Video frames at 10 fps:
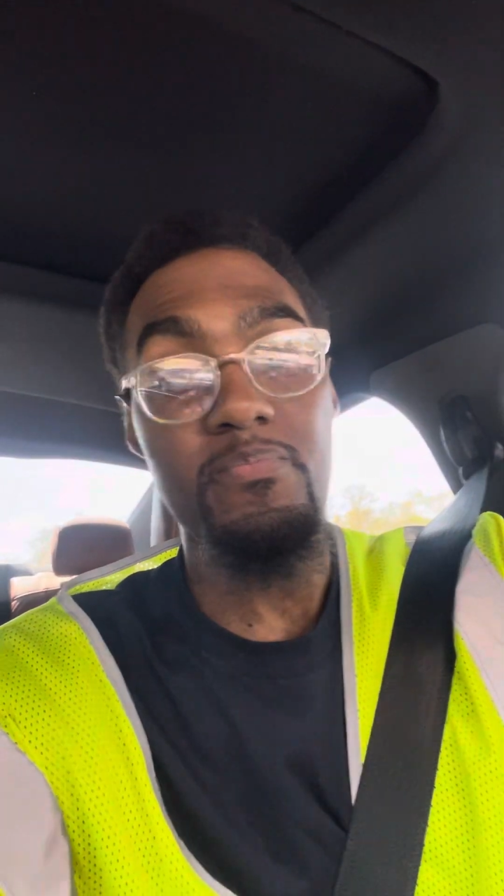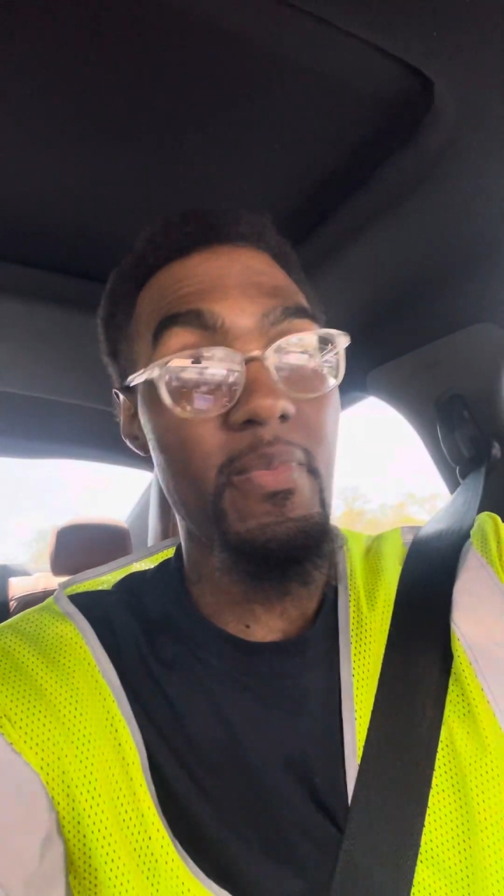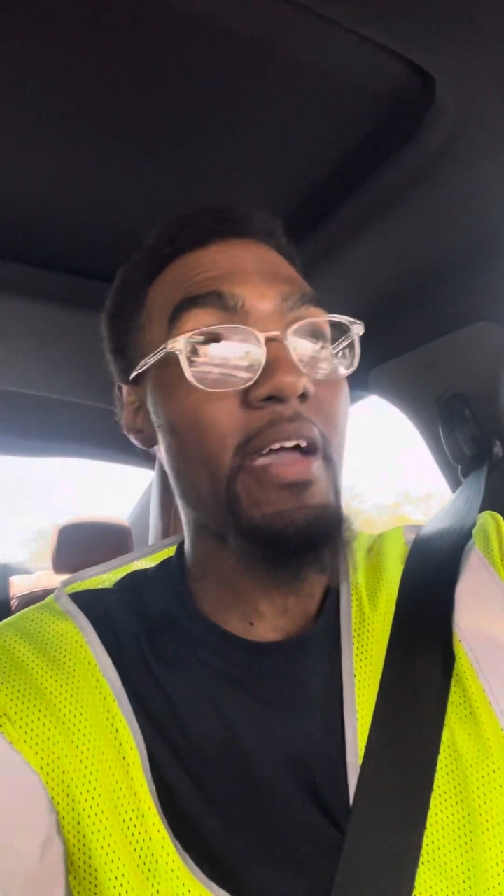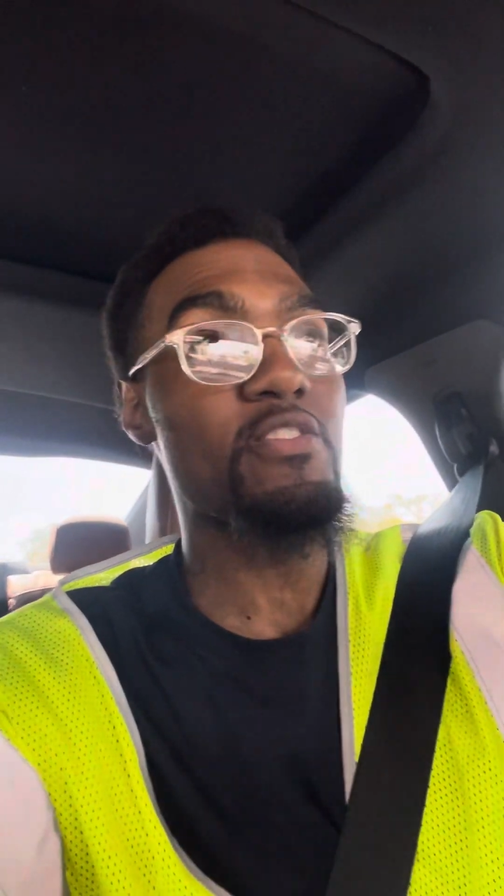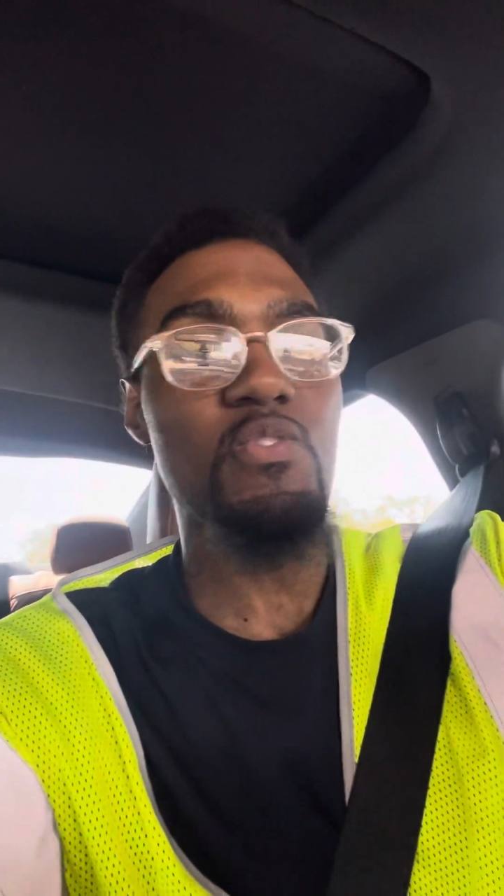
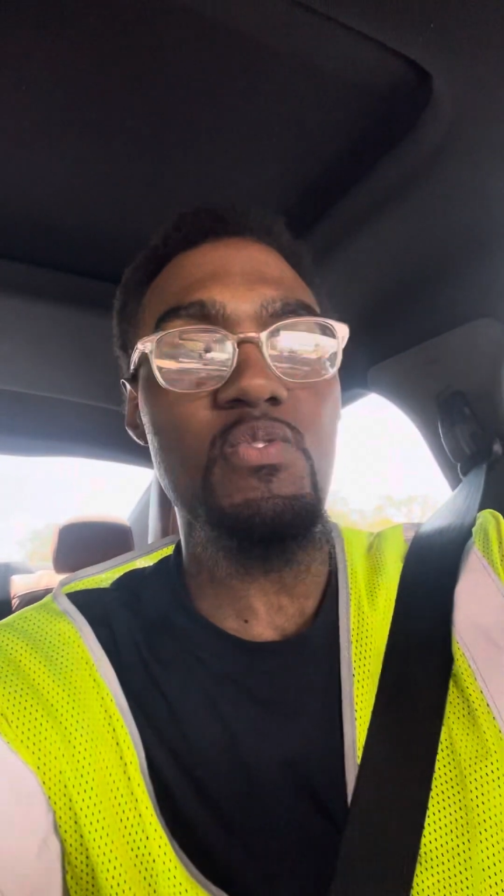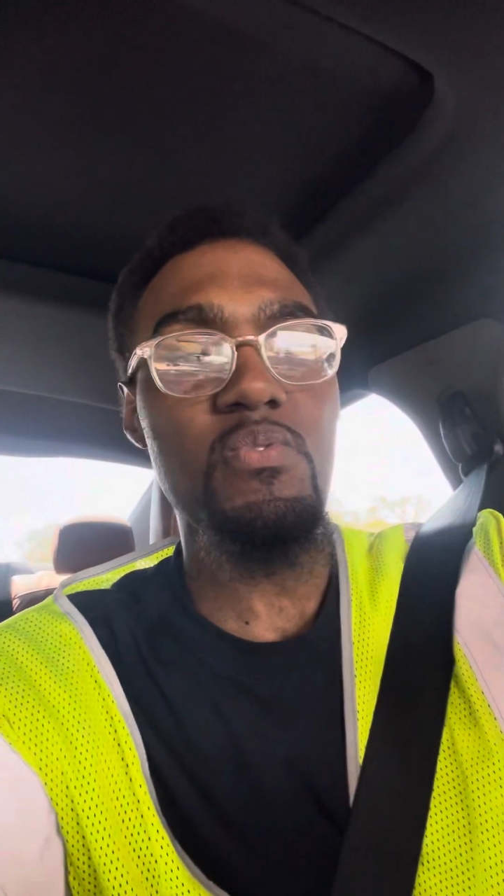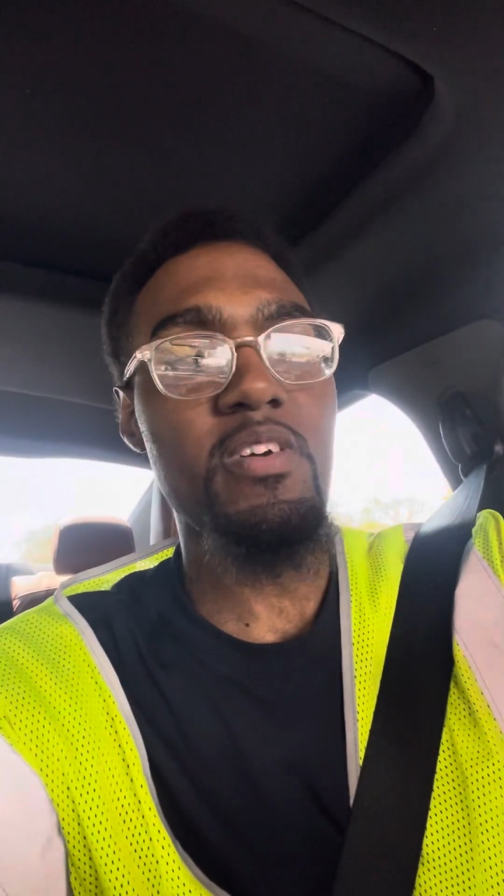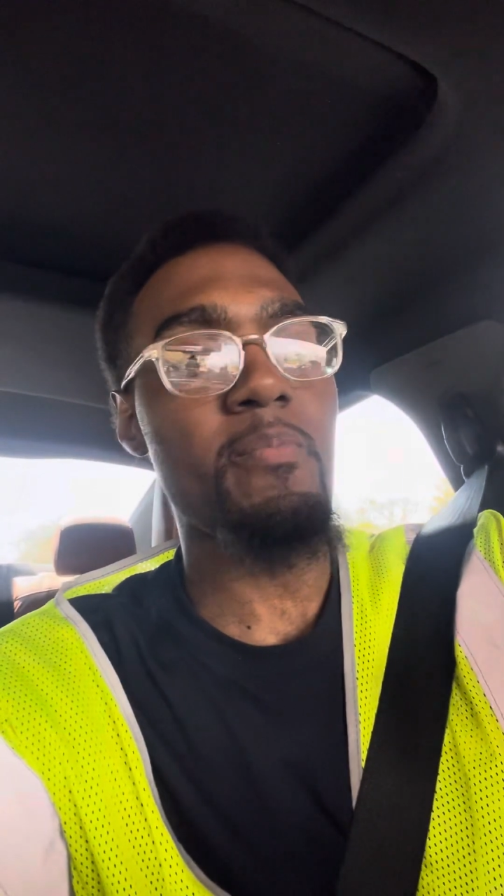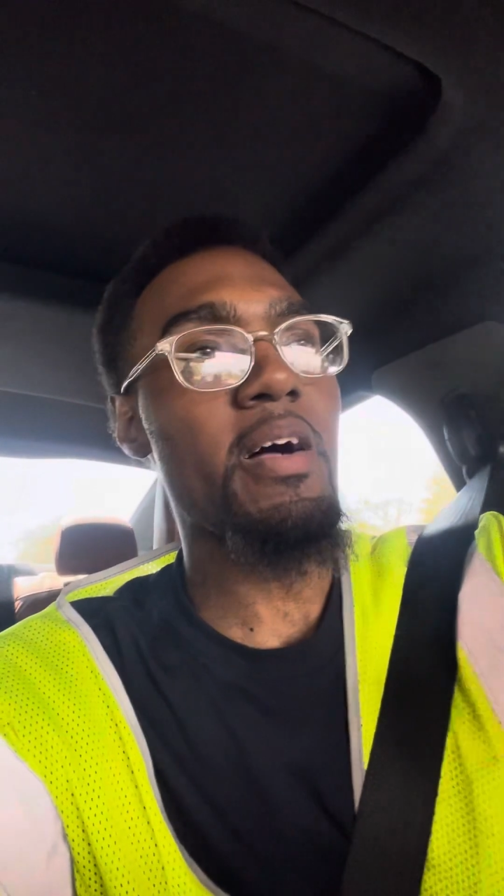magical
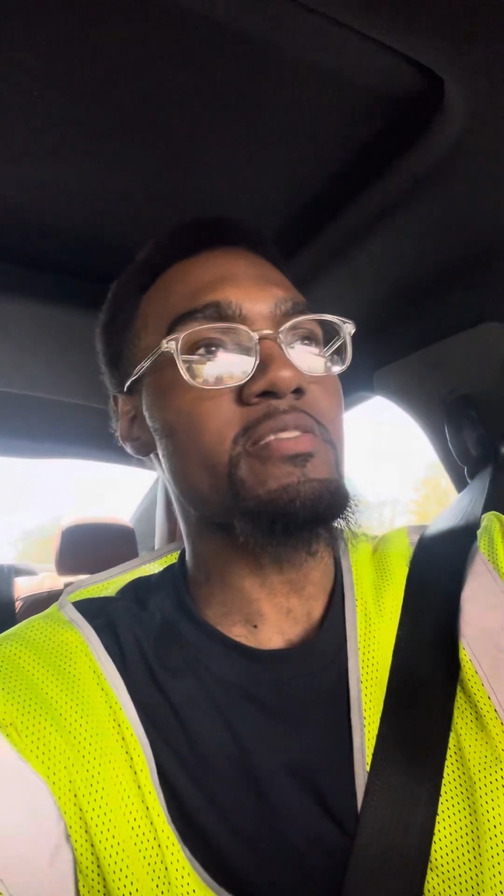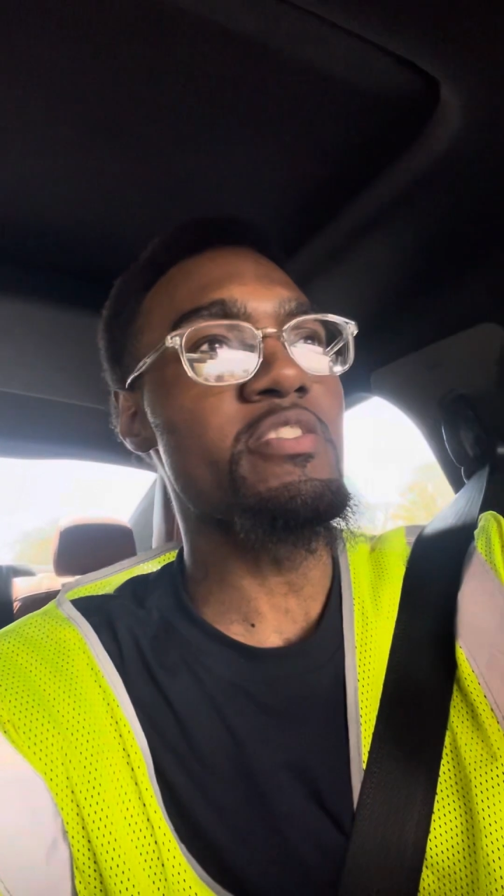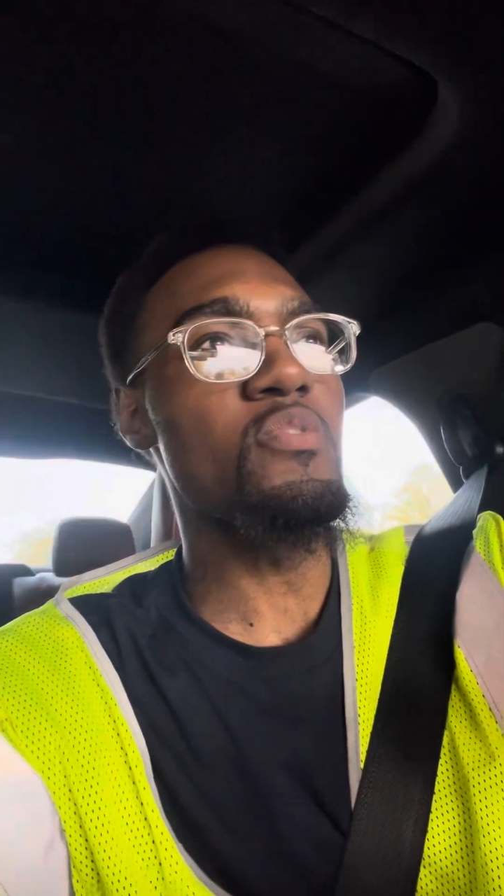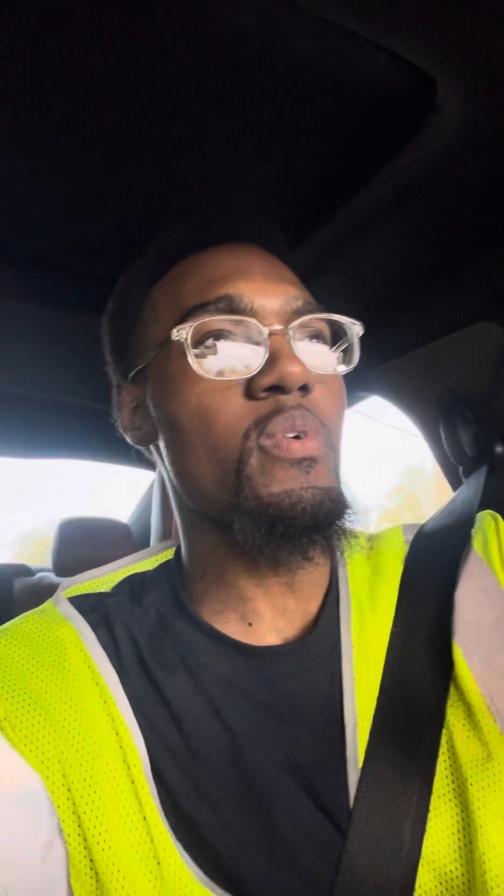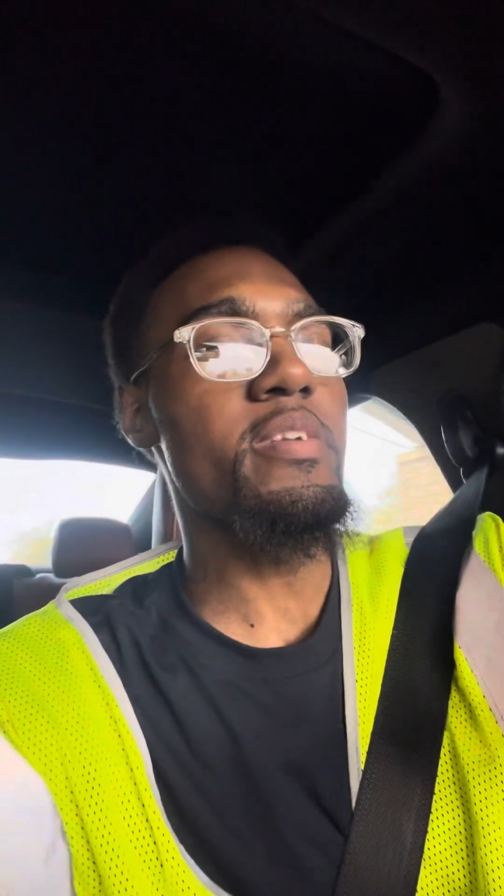in my
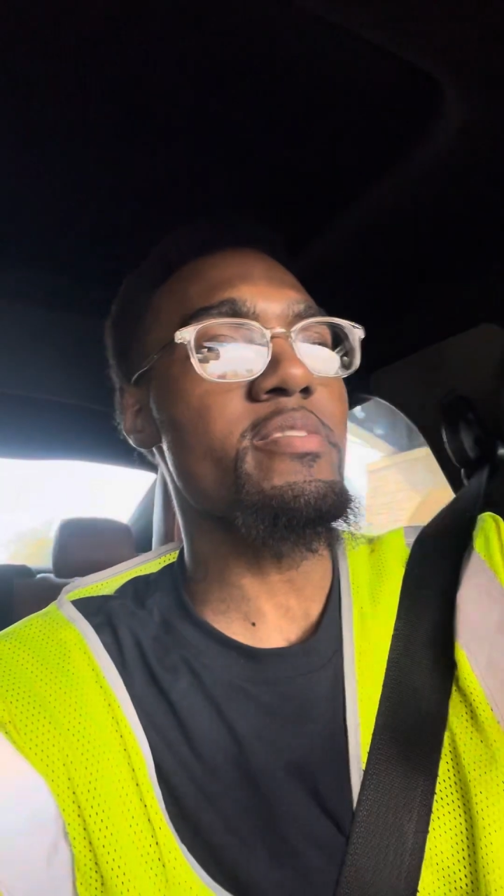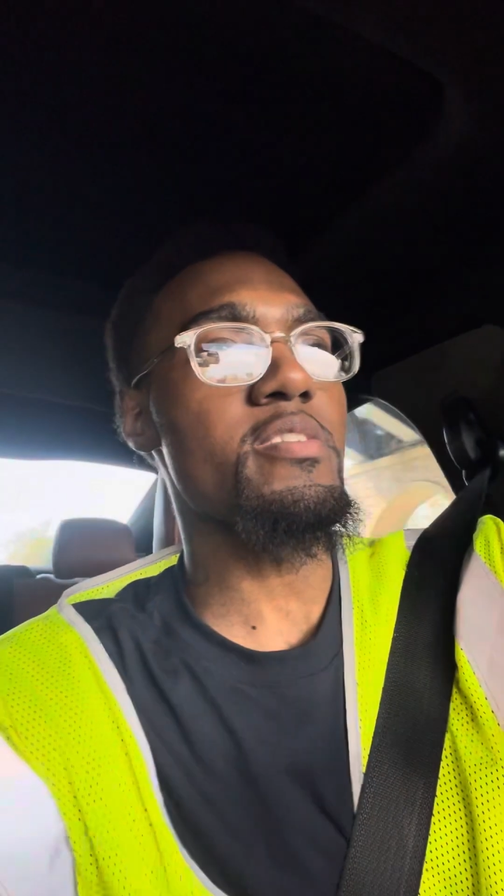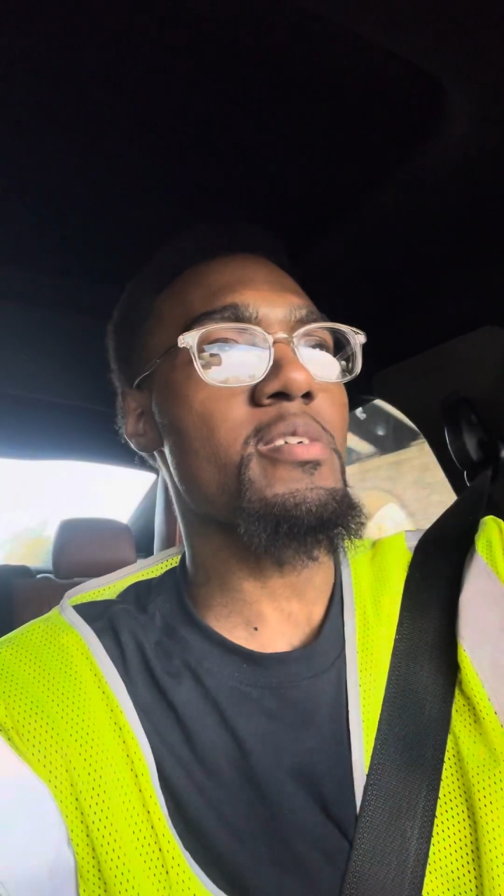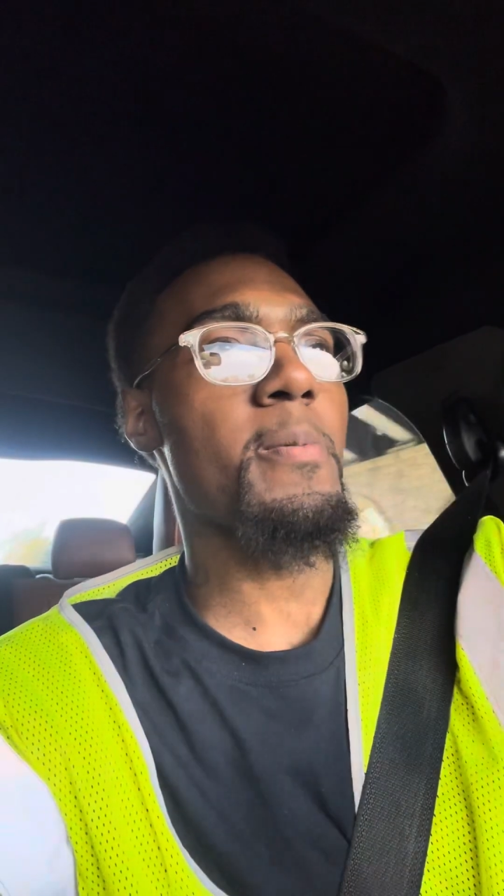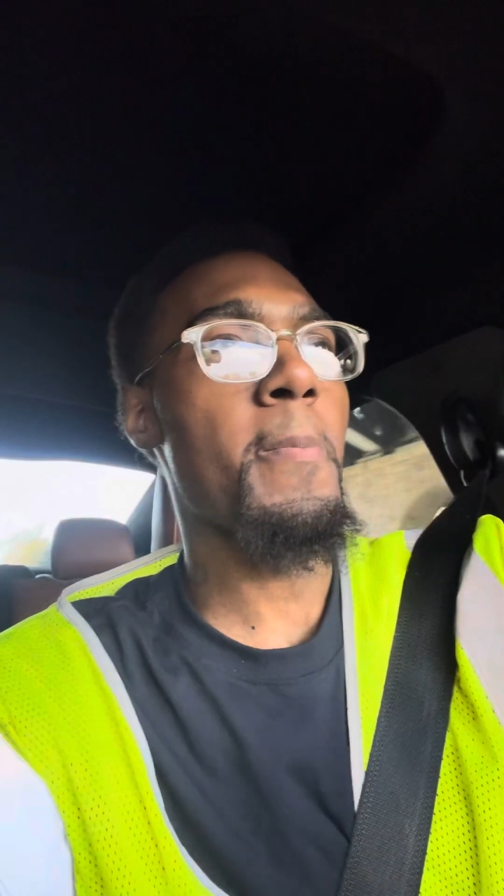
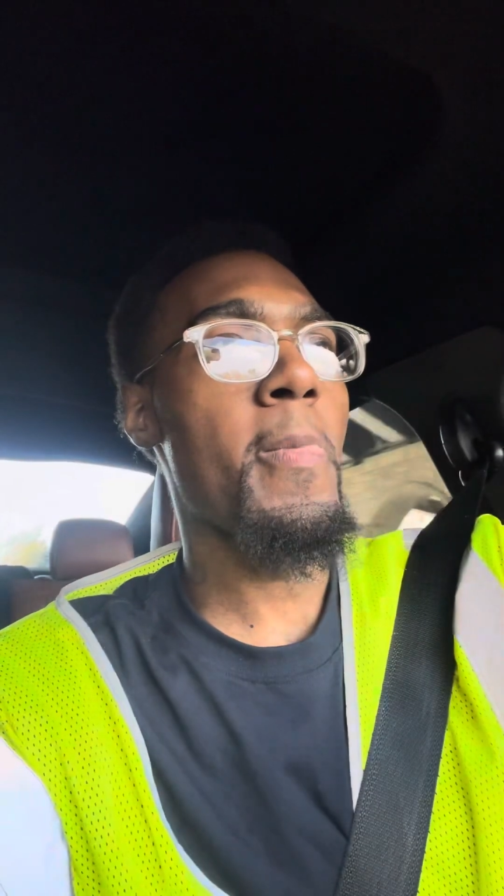situations.